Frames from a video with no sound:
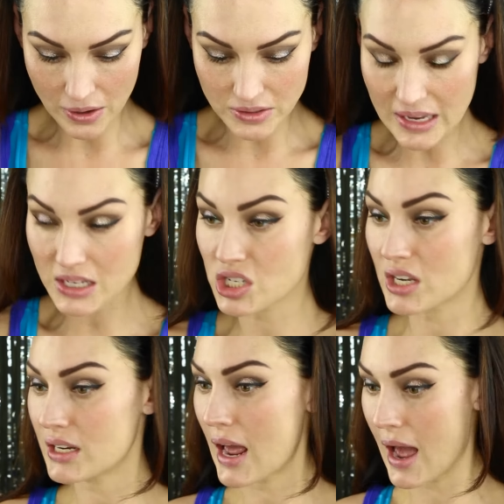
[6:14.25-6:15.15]

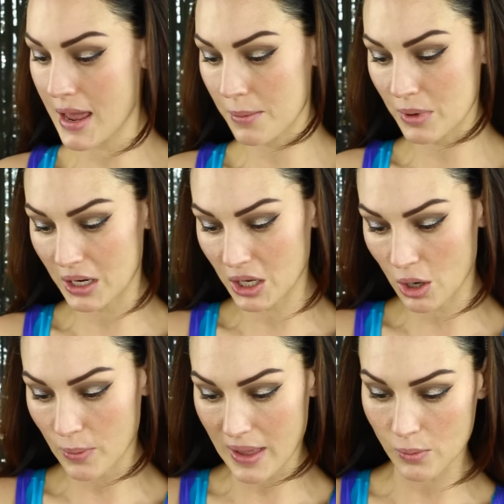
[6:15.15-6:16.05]
foundation, I am gonna
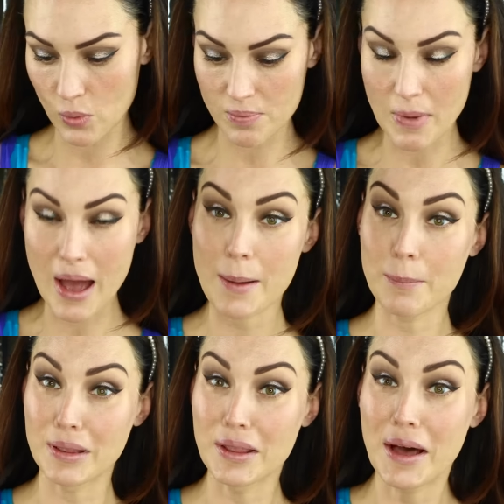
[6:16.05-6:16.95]
go in with my
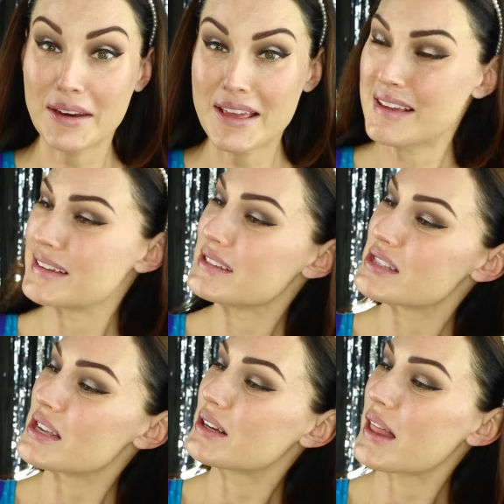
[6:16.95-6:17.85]
Milani
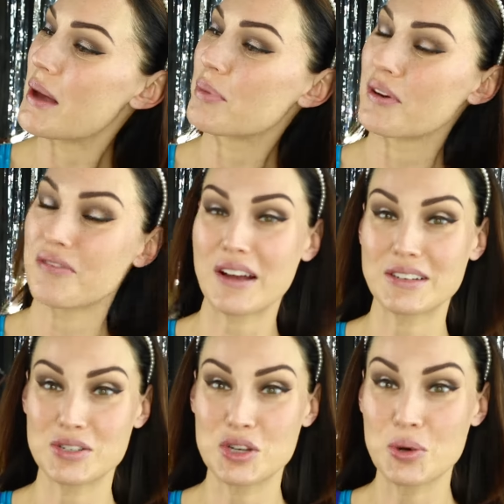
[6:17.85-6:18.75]
Conceal and
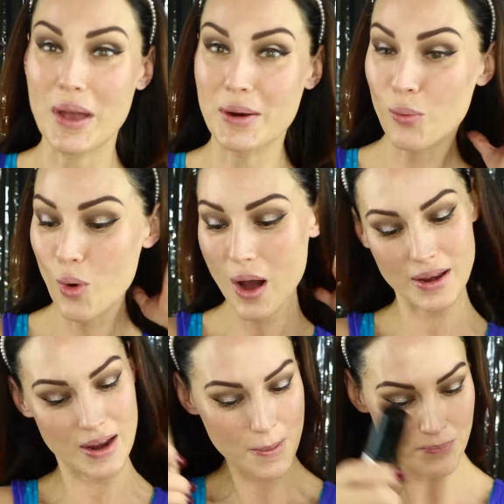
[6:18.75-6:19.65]
Perfect
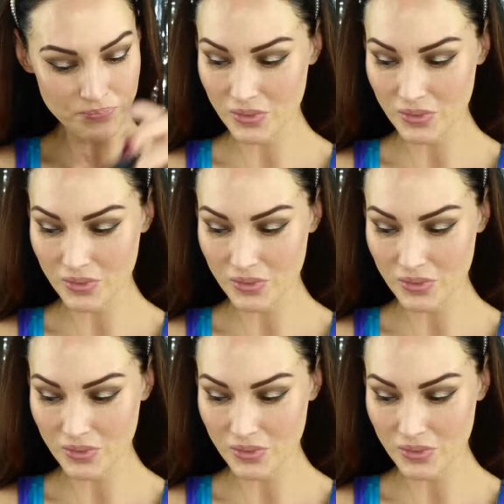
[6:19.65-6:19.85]
2-in-1.